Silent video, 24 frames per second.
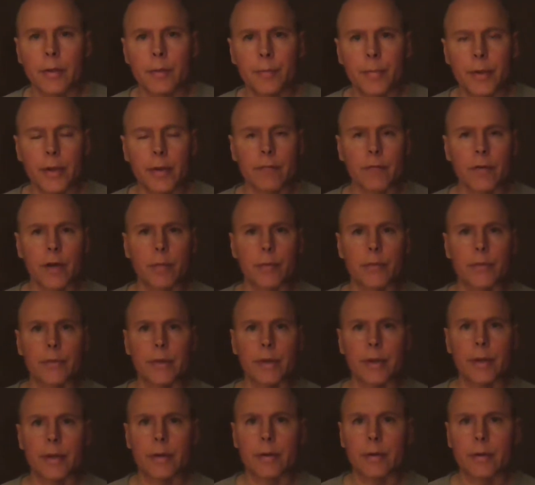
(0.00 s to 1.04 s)
Big Pharma's
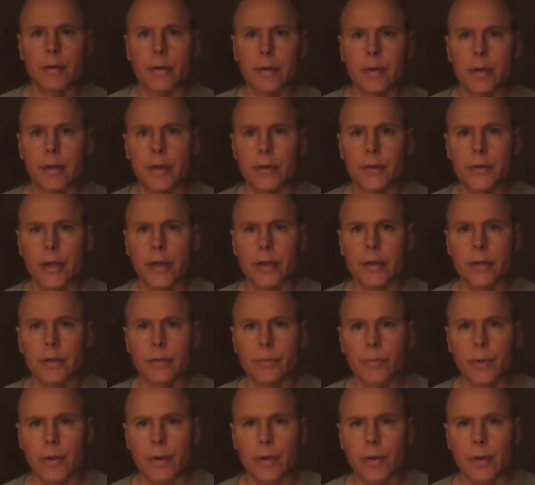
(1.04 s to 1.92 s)
needle and injected